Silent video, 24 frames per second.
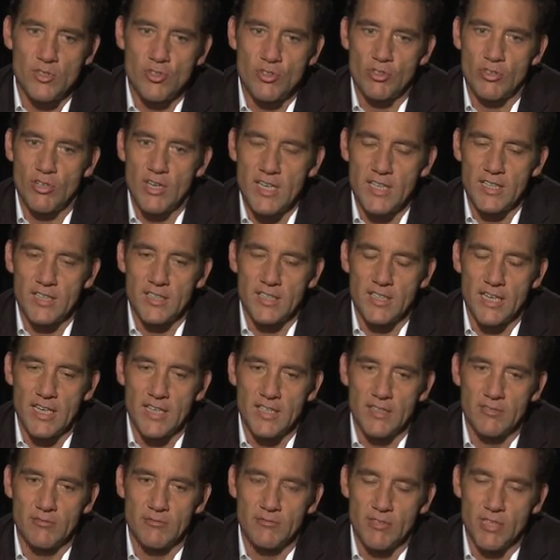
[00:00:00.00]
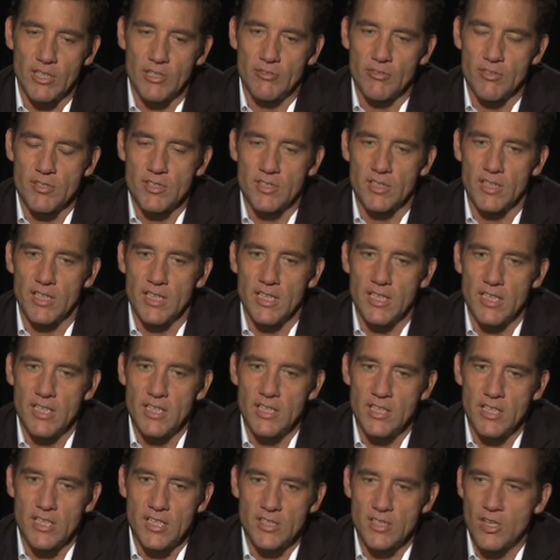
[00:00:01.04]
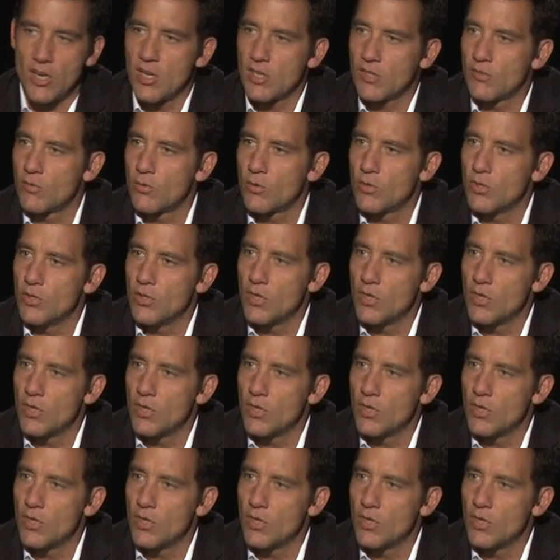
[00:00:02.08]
trained that rigorously, it's kind of all you